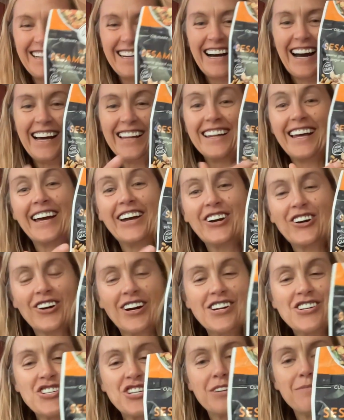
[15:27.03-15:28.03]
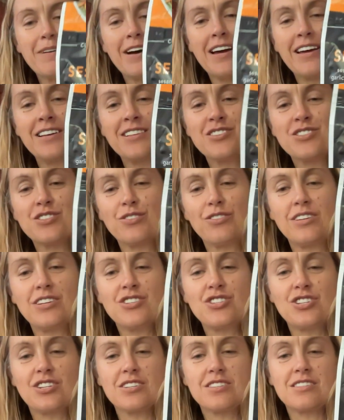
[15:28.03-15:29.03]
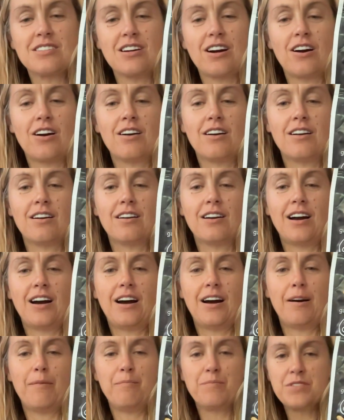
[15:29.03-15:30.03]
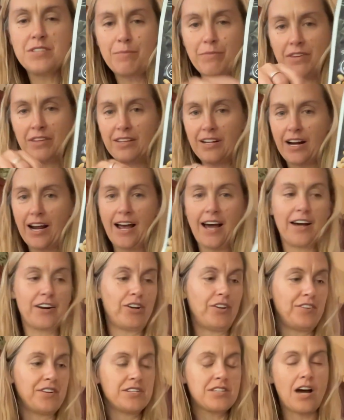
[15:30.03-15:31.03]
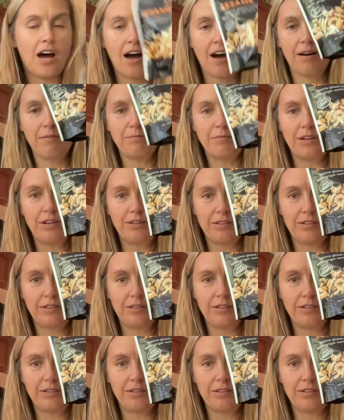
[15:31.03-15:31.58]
I like crunch in mine, so these just are something that I add on the top,